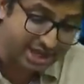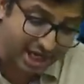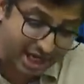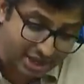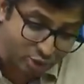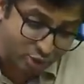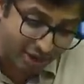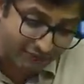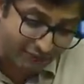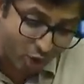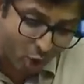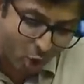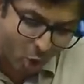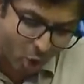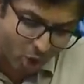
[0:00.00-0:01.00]
then you have
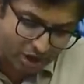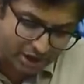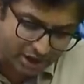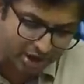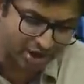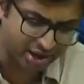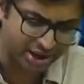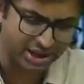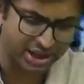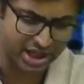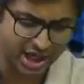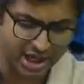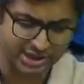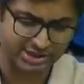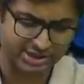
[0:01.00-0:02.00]
all the other
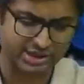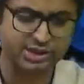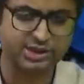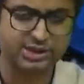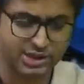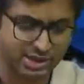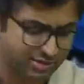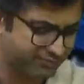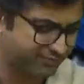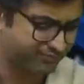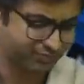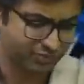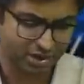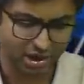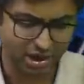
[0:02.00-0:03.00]
indices,
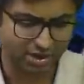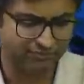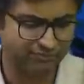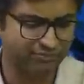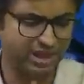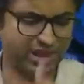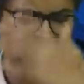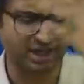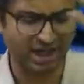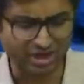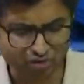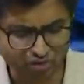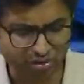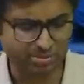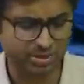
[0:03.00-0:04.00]

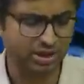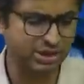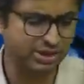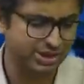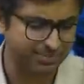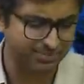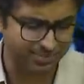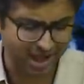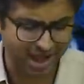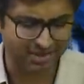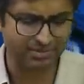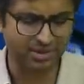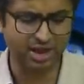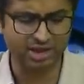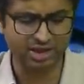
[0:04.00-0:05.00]
intangibles,
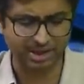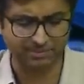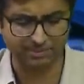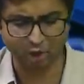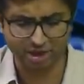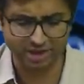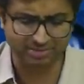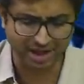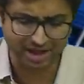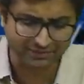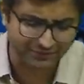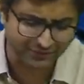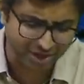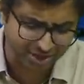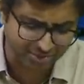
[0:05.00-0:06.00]
impairment, employee
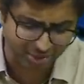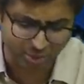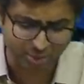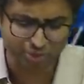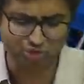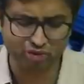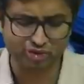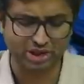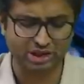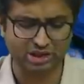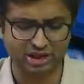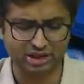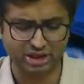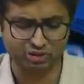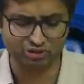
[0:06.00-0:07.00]
benefit, provisions and
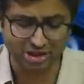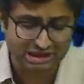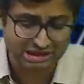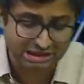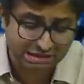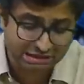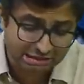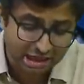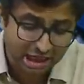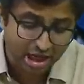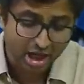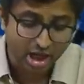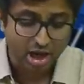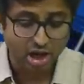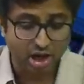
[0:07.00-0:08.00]
contingencies,
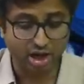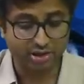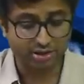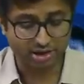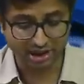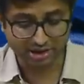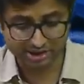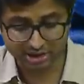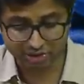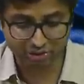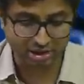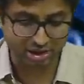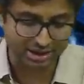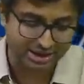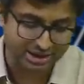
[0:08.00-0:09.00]

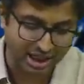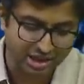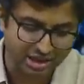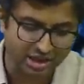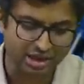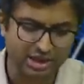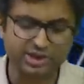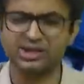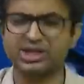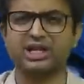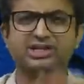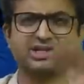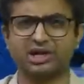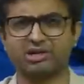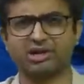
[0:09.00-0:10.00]
transitionary standards,
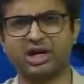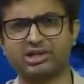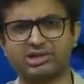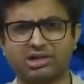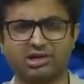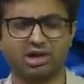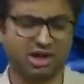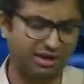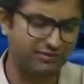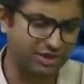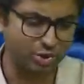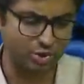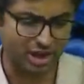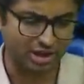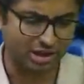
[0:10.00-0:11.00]
etc.,
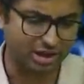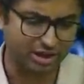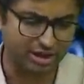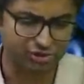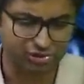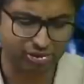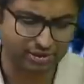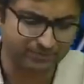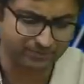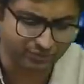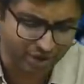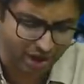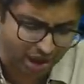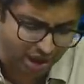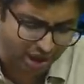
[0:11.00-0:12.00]
revenue recognition,
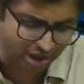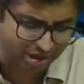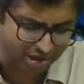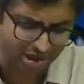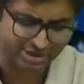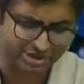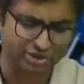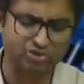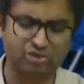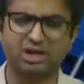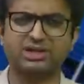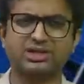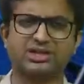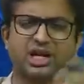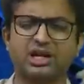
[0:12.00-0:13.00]

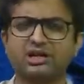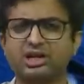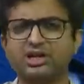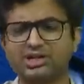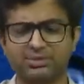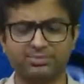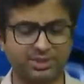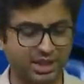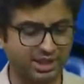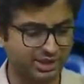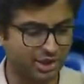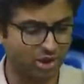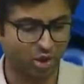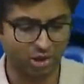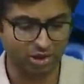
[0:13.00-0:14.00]
transitionary standards, EPS,
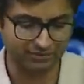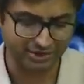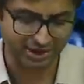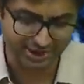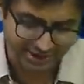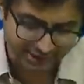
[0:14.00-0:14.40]
all of these